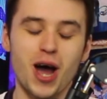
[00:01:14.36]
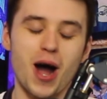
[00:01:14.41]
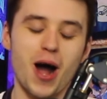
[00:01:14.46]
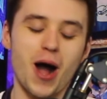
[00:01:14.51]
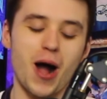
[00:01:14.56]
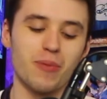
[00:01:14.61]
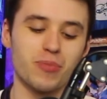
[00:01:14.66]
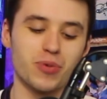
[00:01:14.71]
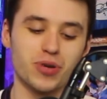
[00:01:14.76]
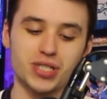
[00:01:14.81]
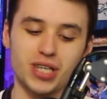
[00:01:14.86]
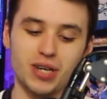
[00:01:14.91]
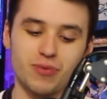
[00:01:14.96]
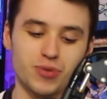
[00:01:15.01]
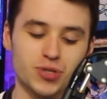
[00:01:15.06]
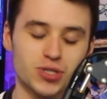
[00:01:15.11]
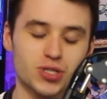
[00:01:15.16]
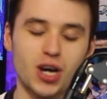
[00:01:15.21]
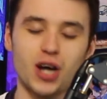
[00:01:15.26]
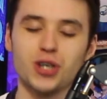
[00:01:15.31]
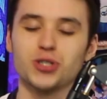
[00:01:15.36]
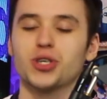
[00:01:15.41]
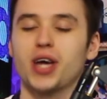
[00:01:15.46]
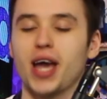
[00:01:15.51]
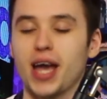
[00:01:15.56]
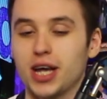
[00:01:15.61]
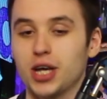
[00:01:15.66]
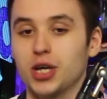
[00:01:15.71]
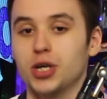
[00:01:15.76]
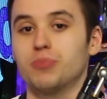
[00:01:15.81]
because it was such
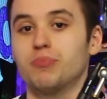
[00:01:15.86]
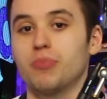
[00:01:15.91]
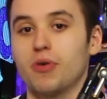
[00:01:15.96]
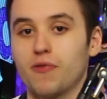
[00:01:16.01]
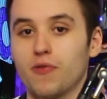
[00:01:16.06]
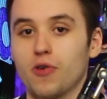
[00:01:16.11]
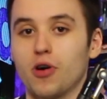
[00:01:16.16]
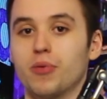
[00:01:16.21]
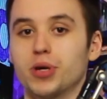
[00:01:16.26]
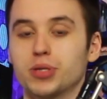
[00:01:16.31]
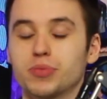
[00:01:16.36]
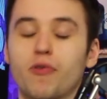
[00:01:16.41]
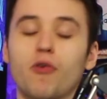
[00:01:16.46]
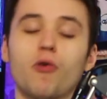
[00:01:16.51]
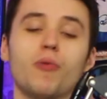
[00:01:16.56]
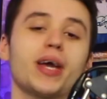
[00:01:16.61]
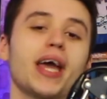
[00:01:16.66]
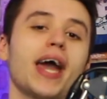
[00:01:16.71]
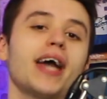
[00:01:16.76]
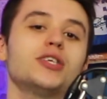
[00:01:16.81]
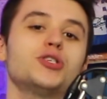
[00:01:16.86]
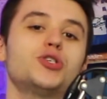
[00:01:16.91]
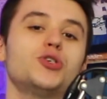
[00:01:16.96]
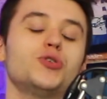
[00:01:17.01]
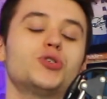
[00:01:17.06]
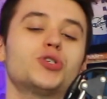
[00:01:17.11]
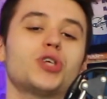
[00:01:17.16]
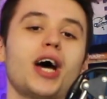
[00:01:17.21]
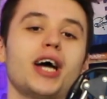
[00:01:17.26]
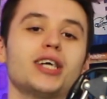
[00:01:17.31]
a good performance. Before we get
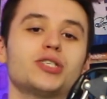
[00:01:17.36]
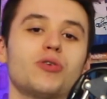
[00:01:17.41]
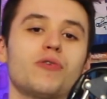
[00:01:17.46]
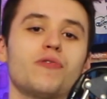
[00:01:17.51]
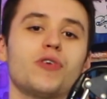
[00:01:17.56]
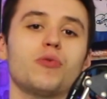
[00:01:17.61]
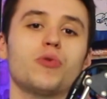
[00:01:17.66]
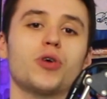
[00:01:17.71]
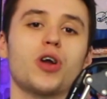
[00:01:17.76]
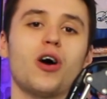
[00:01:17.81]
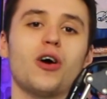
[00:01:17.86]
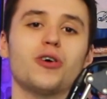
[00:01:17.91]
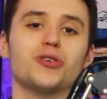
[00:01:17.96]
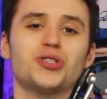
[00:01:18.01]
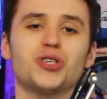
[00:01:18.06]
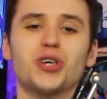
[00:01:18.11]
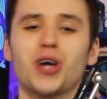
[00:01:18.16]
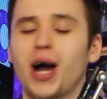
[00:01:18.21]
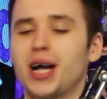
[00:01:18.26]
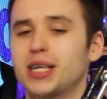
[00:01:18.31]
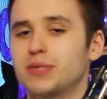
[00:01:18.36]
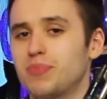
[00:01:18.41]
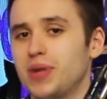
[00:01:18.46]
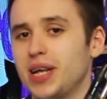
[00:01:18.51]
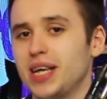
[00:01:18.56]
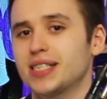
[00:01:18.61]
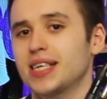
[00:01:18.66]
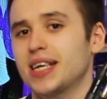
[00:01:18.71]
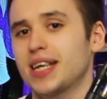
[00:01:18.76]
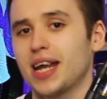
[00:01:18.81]
into tonight's review, I want to ask you guys,
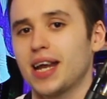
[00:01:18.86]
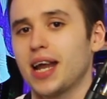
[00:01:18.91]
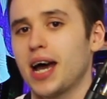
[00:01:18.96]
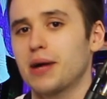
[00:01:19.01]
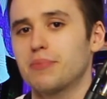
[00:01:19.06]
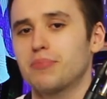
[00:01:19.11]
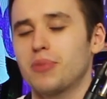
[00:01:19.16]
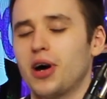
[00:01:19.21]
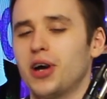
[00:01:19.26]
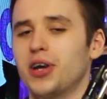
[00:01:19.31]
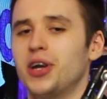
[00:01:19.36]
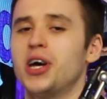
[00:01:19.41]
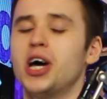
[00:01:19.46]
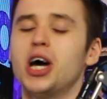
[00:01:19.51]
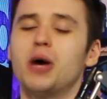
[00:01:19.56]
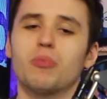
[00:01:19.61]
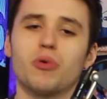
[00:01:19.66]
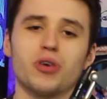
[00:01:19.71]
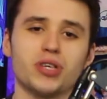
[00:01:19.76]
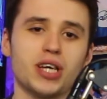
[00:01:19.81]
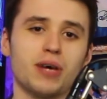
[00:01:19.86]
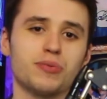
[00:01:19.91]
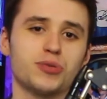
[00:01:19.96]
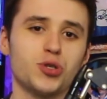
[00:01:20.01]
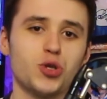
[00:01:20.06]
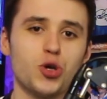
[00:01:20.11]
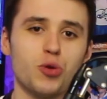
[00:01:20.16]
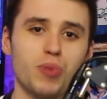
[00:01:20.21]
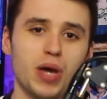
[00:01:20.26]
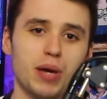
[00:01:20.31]
please hit that like button because it helps
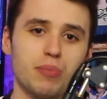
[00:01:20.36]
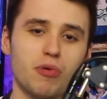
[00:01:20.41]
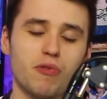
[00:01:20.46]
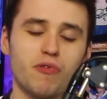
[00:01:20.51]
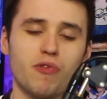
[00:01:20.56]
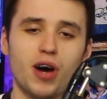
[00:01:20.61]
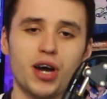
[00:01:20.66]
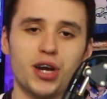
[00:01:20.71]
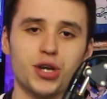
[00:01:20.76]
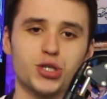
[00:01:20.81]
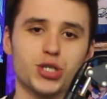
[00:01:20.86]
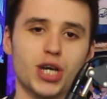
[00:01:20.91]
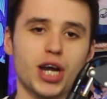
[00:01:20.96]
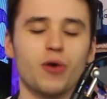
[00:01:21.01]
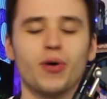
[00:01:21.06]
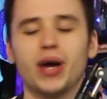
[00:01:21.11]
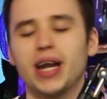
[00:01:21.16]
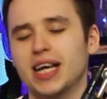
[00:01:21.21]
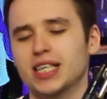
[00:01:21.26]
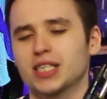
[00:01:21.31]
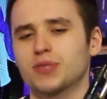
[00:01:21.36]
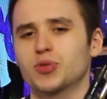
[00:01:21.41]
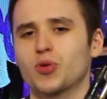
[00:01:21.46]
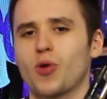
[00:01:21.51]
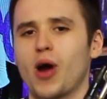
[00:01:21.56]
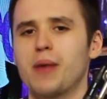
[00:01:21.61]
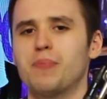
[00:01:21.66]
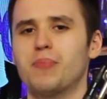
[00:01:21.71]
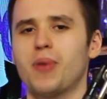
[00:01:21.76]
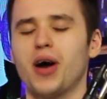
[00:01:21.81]
new people find the channel. Hit that
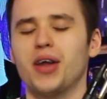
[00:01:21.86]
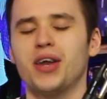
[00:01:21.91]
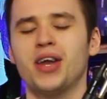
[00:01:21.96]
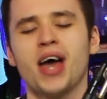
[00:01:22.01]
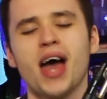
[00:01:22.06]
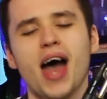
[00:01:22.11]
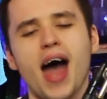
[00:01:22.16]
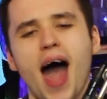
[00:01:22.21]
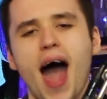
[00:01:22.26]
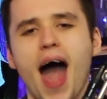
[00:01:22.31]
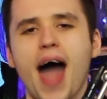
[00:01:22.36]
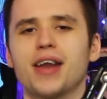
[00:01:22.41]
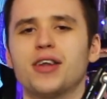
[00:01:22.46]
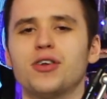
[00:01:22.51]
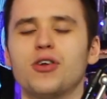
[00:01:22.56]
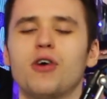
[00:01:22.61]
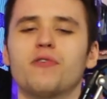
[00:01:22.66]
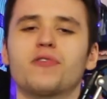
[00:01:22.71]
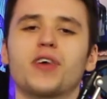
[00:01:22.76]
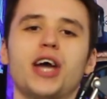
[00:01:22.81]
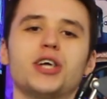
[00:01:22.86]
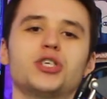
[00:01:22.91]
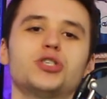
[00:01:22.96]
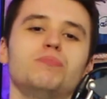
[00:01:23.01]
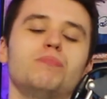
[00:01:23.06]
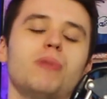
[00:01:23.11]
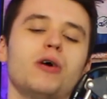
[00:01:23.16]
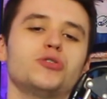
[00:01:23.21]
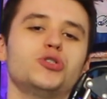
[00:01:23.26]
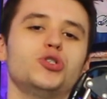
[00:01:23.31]
subscribe button and a
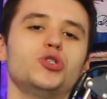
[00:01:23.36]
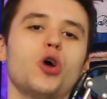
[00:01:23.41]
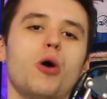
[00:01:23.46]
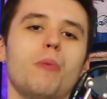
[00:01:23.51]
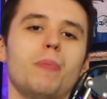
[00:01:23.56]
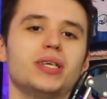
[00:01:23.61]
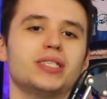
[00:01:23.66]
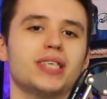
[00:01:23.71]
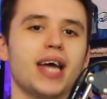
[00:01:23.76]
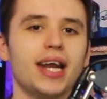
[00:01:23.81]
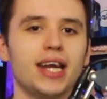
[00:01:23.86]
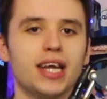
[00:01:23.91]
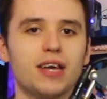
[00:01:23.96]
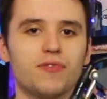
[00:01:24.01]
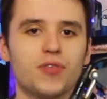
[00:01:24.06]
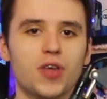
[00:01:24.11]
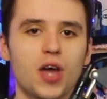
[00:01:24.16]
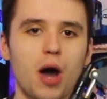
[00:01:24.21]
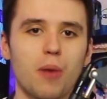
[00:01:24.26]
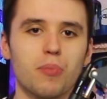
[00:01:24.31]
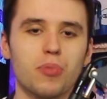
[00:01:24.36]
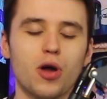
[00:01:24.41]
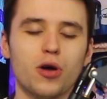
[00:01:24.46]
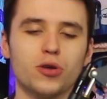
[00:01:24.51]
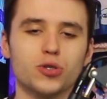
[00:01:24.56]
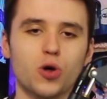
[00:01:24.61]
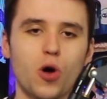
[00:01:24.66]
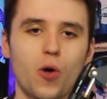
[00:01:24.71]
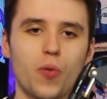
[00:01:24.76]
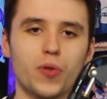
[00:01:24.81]
notification bell so you don't miss any of the
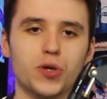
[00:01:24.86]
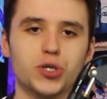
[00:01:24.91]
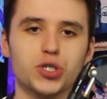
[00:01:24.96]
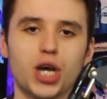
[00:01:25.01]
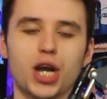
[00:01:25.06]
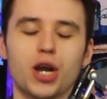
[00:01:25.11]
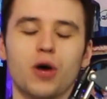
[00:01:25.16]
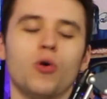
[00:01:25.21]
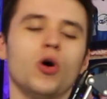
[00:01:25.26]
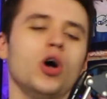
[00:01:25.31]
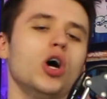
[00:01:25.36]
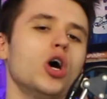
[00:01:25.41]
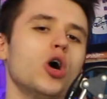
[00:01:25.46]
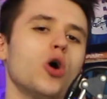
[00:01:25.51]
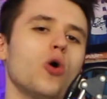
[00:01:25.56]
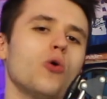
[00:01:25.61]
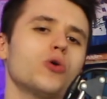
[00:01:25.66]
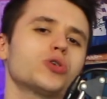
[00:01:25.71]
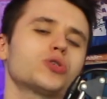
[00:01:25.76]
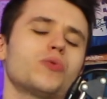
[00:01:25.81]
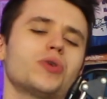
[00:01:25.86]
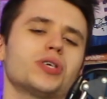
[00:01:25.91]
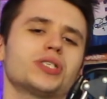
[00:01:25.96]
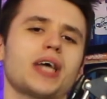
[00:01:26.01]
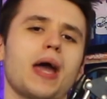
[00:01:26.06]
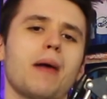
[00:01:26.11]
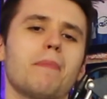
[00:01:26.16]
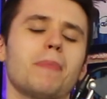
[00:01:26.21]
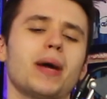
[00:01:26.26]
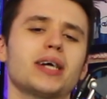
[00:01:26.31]
uploads on the channel. Also, want to
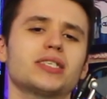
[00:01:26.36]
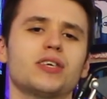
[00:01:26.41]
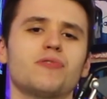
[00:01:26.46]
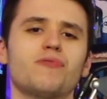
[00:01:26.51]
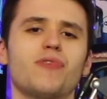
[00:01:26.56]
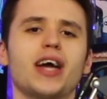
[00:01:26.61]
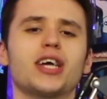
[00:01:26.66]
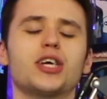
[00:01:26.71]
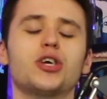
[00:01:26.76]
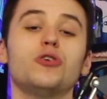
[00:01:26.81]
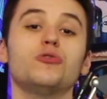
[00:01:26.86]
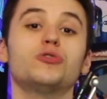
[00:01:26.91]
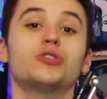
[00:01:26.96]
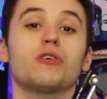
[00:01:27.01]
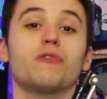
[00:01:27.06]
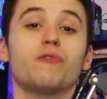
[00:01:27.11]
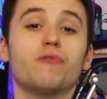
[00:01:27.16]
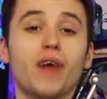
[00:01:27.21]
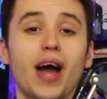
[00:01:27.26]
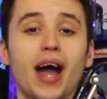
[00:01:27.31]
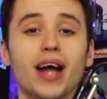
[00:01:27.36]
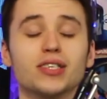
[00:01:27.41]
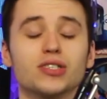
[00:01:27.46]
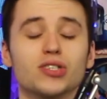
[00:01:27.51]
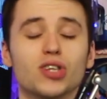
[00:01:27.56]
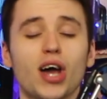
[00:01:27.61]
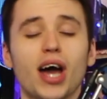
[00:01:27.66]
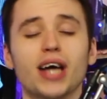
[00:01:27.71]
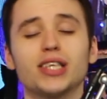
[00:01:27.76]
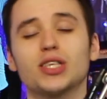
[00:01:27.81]
say a massive thank you to
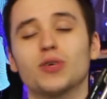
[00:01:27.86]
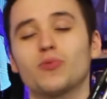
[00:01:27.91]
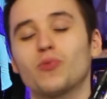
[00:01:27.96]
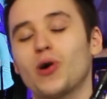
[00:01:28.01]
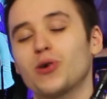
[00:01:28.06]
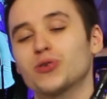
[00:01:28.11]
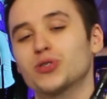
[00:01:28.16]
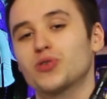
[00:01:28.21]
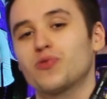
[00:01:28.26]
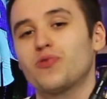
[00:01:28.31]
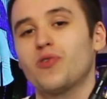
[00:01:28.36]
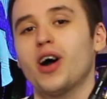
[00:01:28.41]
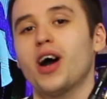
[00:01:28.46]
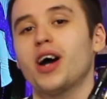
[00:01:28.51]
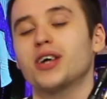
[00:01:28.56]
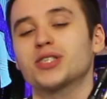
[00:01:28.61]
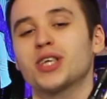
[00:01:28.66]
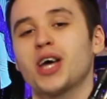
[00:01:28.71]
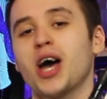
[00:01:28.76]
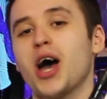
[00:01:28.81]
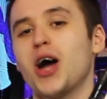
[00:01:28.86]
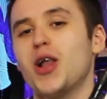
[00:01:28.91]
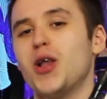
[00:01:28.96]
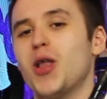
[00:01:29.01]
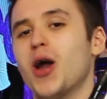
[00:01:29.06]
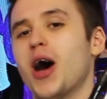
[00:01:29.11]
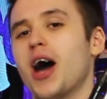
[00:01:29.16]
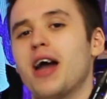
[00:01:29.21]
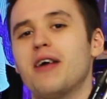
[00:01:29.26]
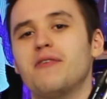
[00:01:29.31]
Fanslide, the world's first
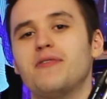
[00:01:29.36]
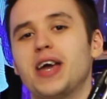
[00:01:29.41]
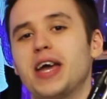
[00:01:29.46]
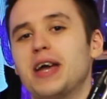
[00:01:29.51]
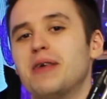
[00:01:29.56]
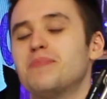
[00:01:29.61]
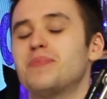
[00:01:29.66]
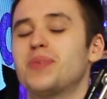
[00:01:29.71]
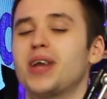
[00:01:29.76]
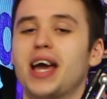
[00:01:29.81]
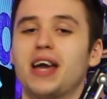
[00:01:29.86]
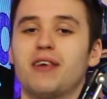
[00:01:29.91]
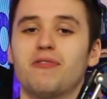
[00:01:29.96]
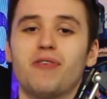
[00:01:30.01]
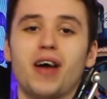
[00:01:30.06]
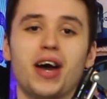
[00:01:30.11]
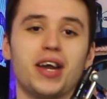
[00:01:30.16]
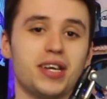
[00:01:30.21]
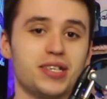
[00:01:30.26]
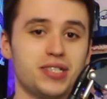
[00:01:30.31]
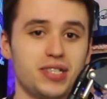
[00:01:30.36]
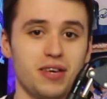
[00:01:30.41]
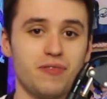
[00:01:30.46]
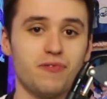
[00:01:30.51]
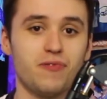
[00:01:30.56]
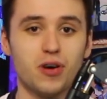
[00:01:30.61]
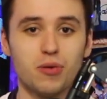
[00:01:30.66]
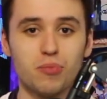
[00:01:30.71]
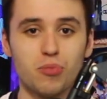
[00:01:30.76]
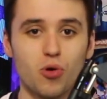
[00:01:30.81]
live in-play fantasy
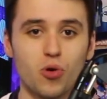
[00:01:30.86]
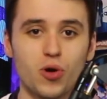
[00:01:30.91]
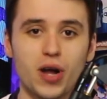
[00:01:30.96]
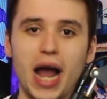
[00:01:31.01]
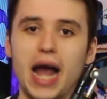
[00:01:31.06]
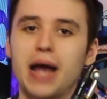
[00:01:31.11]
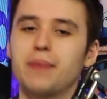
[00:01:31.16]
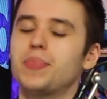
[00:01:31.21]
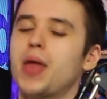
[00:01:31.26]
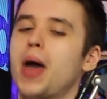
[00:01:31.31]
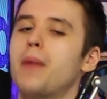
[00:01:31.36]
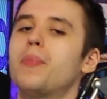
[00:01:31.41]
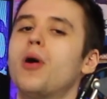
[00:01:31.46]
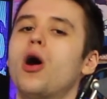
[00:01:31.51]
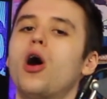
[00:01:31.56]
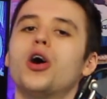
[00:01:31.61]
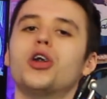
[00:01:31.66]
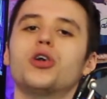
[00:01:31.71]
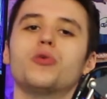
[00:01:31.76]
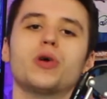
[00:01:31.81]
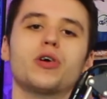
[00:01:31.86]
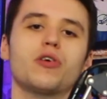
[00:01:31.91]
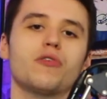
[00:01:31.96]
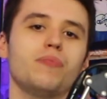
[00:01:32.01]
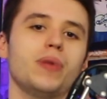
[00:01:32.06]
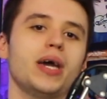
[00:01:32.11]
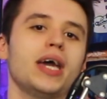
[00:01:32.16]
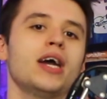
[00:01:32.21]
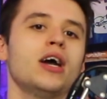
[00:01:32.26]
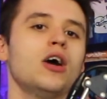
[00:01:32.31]
football game. They're partnering
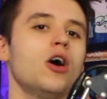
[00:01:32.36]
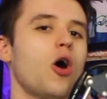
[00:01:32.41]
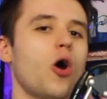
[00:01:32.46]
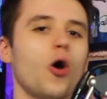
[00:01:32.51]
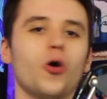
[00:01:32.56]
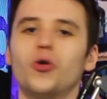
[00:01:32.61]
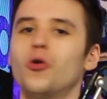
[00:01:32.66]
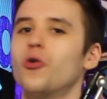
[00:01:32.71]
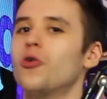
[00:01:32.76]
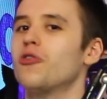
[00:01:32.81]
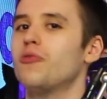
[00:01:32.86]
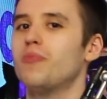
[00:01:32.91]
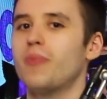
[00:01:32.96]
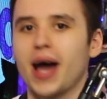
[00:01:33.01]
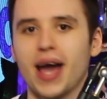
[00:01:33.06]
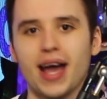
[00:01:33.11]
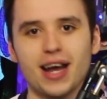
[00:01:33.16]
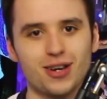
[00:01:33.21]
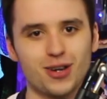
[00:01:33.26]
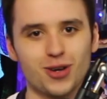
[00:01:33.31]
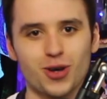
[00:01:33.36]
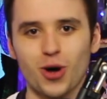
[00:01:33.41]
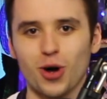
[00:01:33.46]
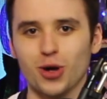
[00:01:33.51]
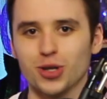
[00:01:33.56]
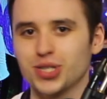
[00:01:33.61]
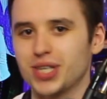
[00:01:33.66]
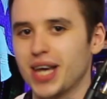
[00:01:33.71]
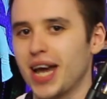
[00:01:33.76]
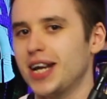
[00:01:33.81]
with me on all of my England
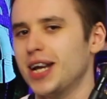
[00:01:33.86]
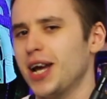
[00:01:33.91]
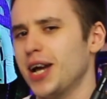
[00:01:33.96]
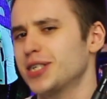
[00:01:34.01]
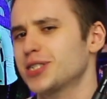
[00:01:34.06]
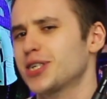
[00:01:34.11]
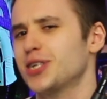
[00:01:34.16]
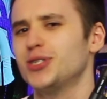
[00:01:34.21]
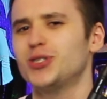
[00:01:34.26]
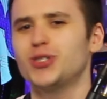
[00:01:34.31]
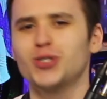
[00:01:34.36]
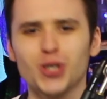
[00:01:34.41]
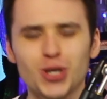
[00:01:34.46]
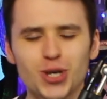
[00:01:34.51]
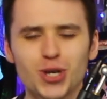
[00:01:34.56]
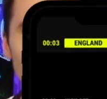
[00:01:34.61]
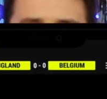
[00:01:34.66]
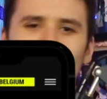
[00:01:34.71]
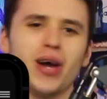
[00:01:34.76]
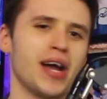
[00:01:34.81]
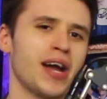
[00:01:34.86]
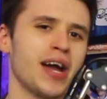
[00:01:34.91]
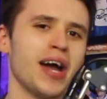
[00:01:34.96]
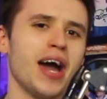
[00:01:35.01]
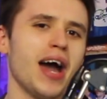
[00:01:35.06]
content. It's continuing